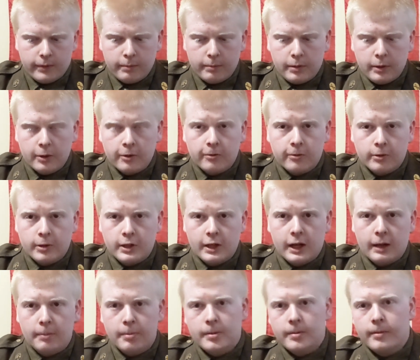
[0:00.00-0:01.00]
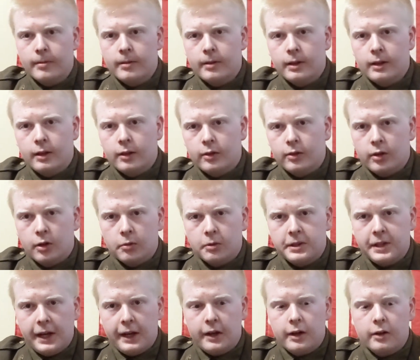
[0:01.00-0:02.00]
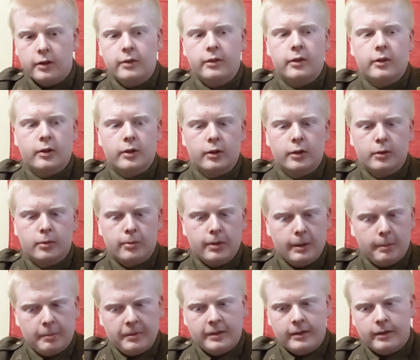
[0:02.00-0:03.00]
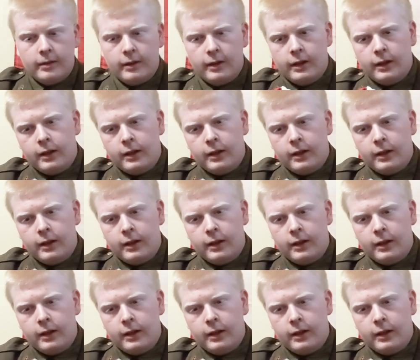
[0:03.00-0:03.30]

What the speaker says: Beautiful shape. There's no tears, there are no rips,